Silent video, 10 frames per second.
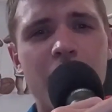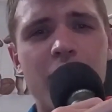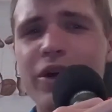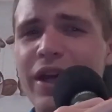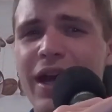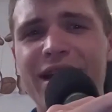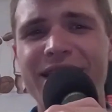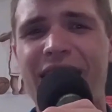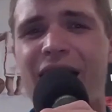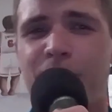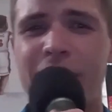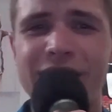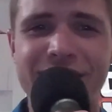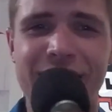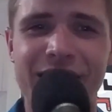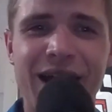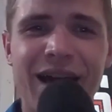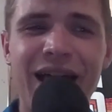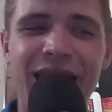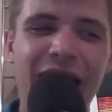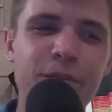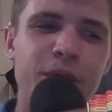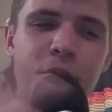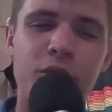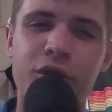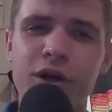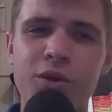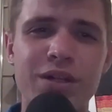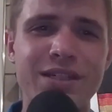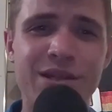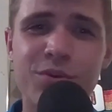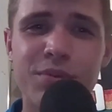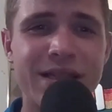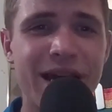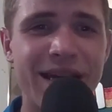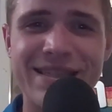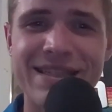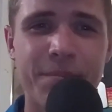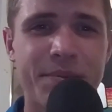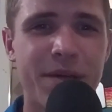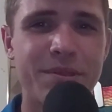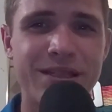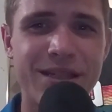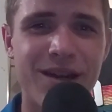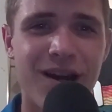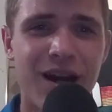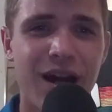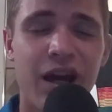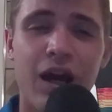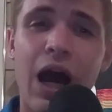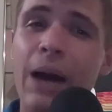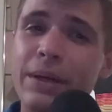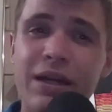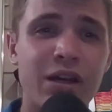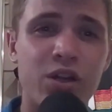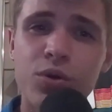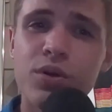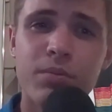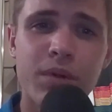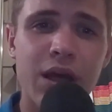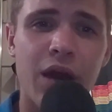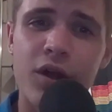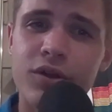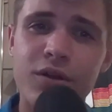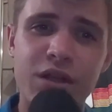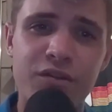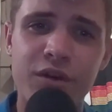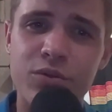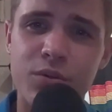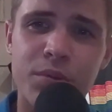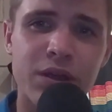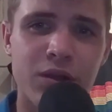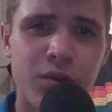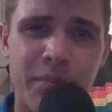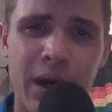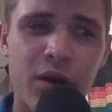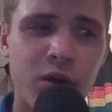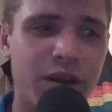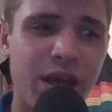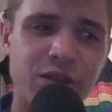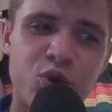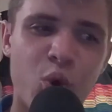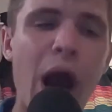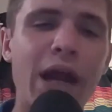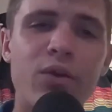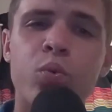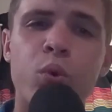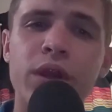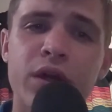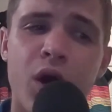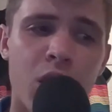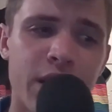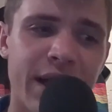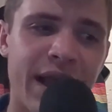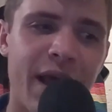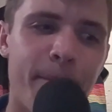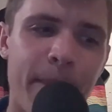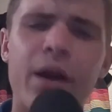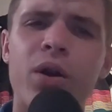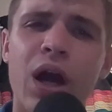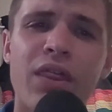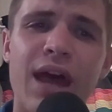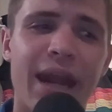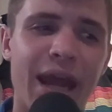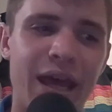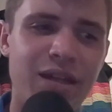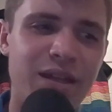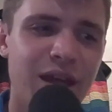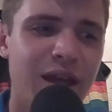looking at it that way, it's like a lot of people thought USC would be taking steps up this year. I mean, including me, I thought their defense would be a little better, and they tried really hard to get better on that end.